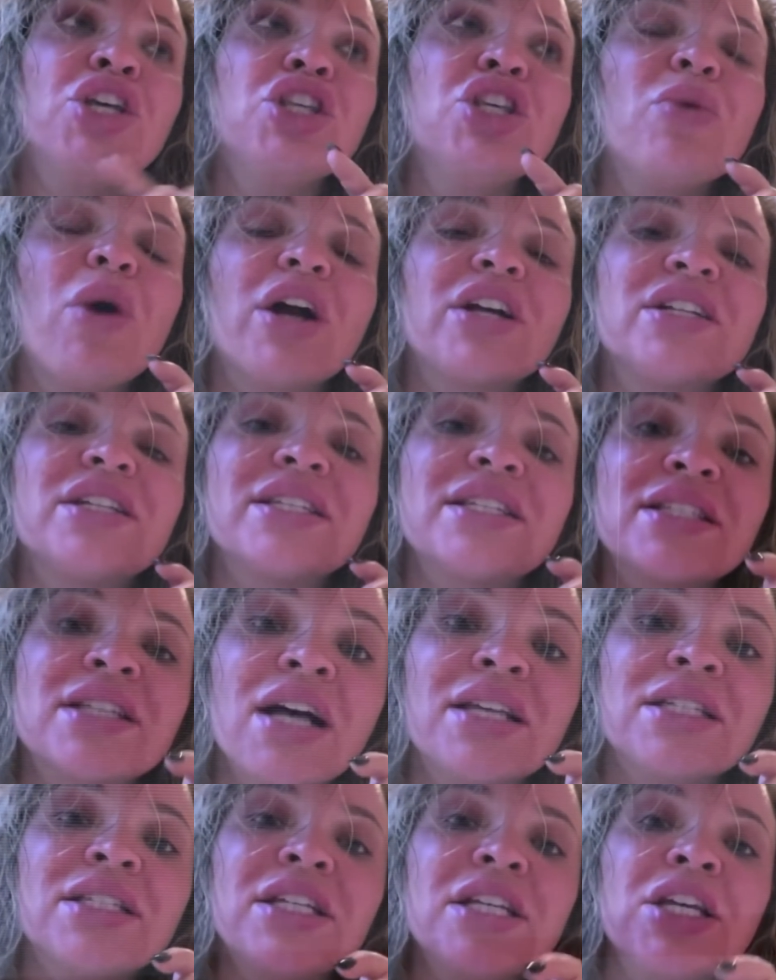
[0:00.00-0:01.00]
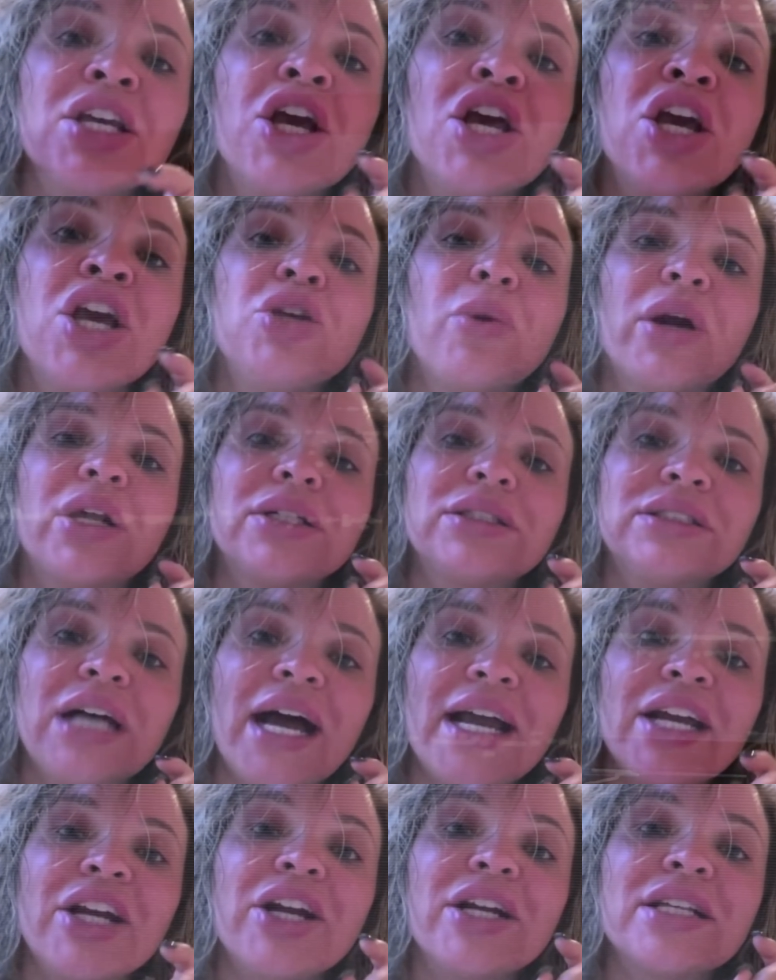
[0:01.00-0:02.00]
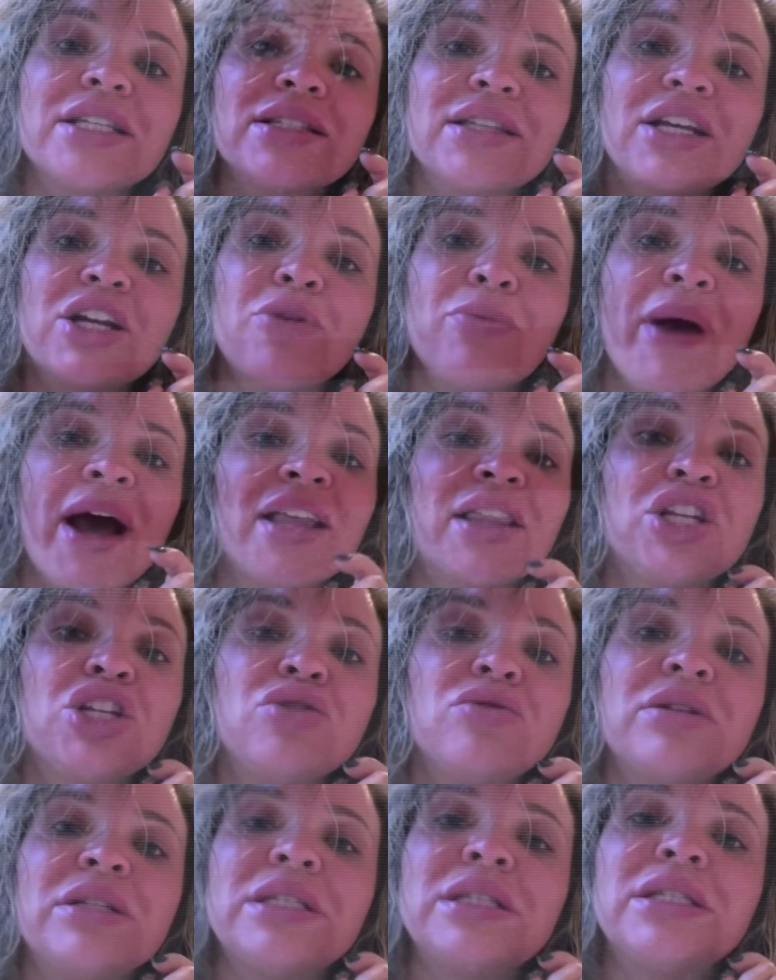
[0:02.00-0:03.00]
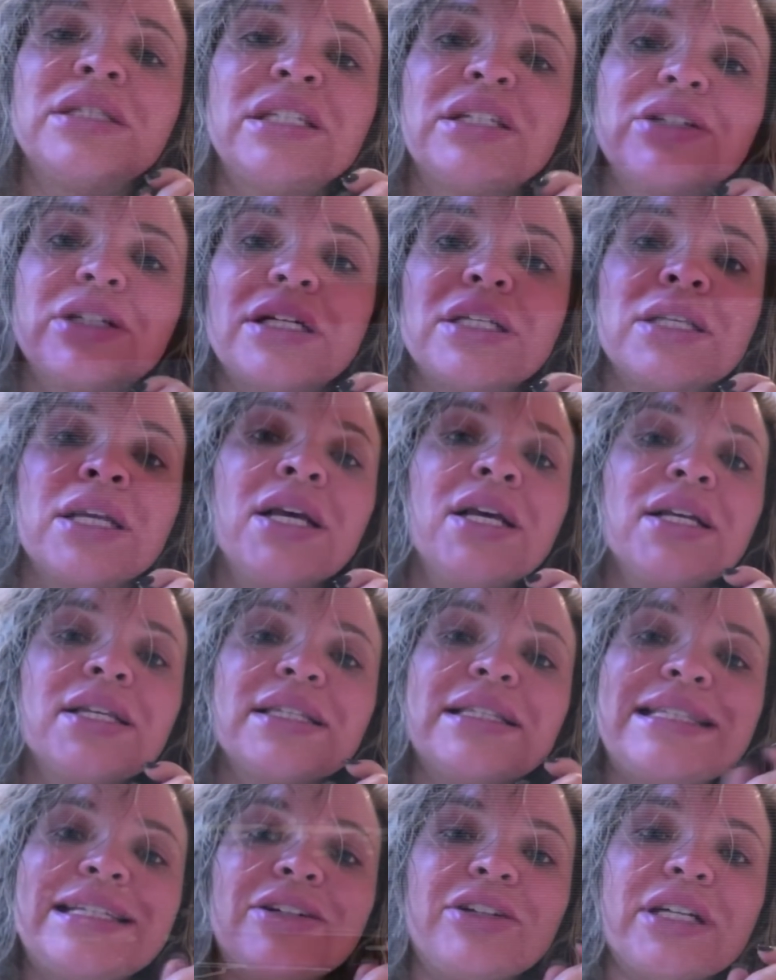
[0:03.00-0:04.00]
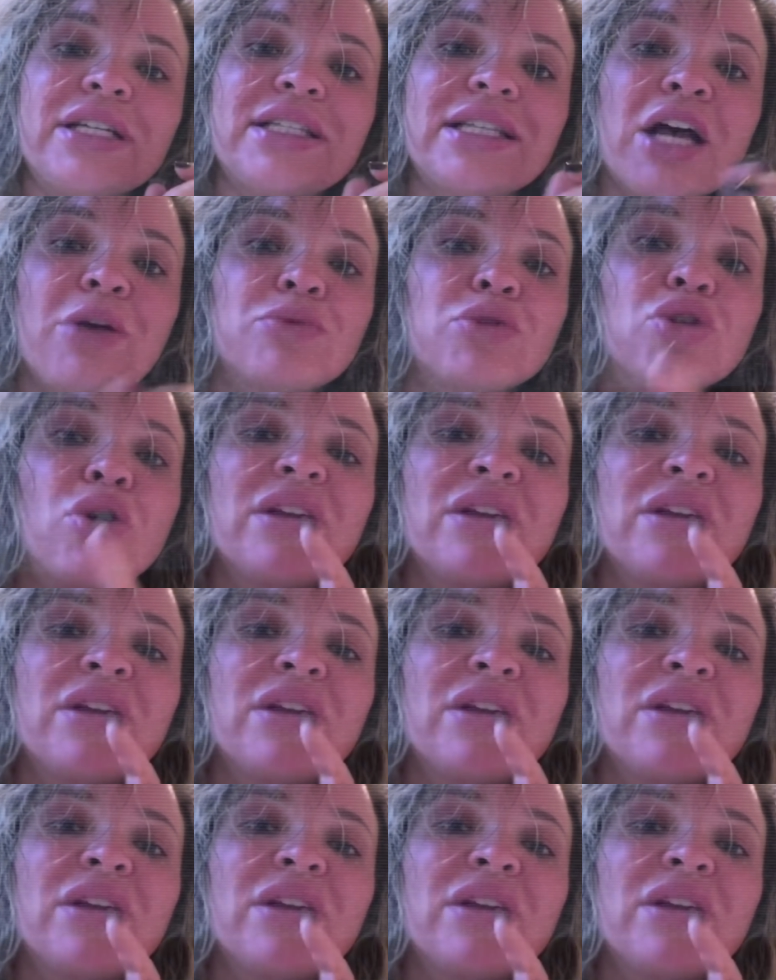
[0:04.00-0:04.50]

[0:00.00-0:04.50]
You are disgusting, you are a liar and a psychopath, and you need serious, serious help.